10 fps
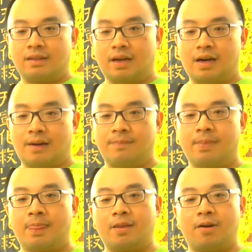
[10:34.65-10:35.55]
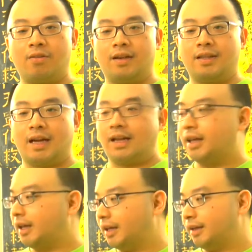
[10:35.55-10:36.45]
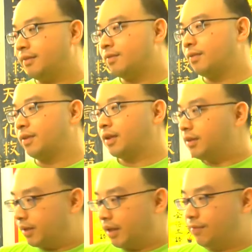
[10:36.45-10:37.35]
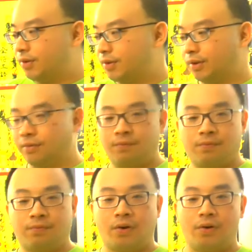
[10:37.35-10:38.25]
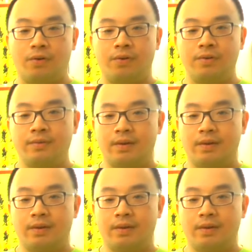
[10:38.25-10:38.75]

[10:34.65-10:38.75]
Not only that, it gives you the full